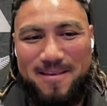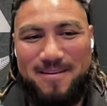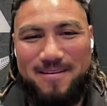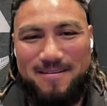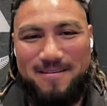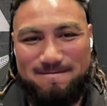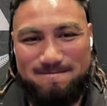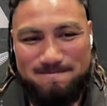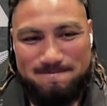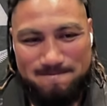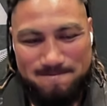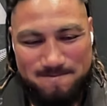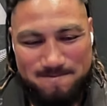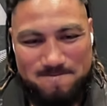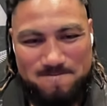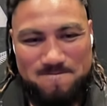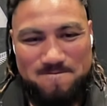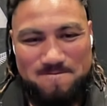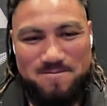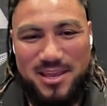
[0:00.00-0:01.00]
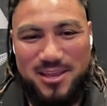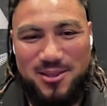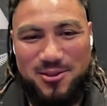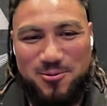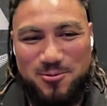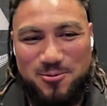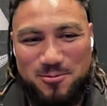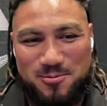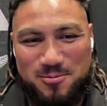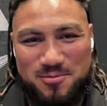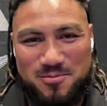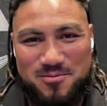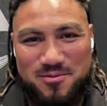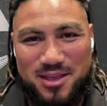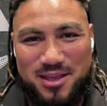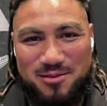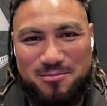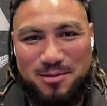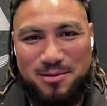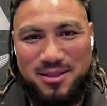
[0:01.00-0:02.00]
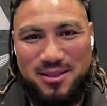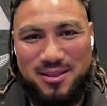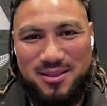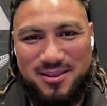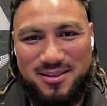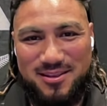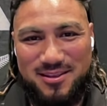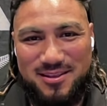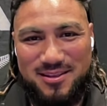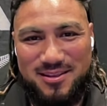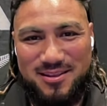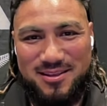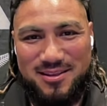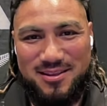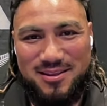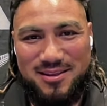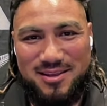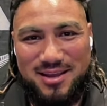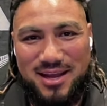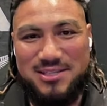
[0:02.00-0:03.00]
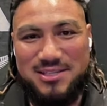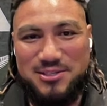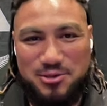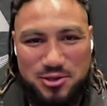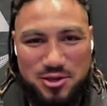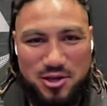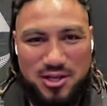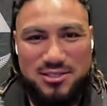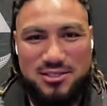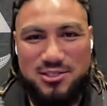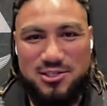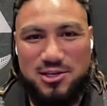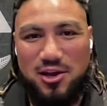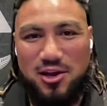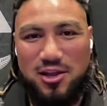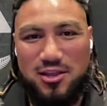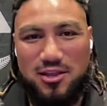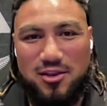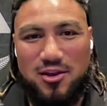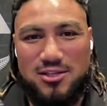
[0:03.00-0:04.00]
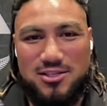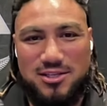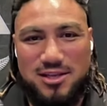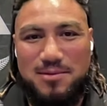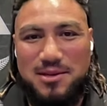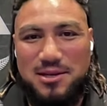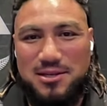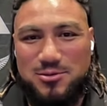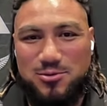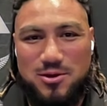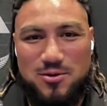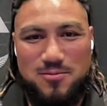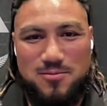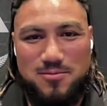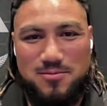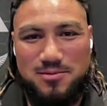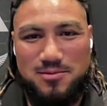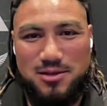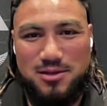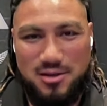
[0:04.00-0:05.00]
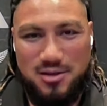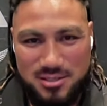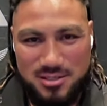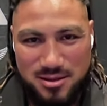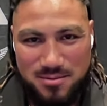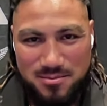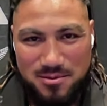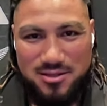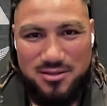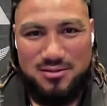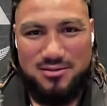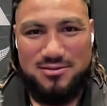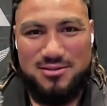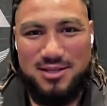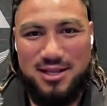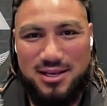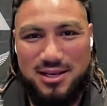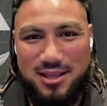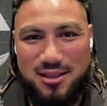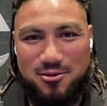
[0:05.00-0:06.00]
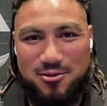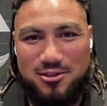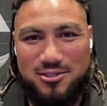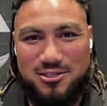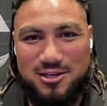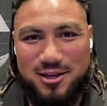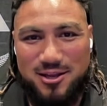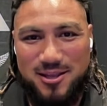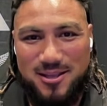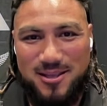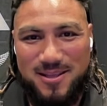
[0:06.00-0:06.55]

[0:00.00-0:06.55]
Yeah. Yeah. Good Thank you. Yeah. And good to Thank see you. you. Awesome. Yeah, awesome to see you guys in July. You Take guys care. coming as well? You guys yeah, coming yeah, yeah, we'll again in July? Yeah.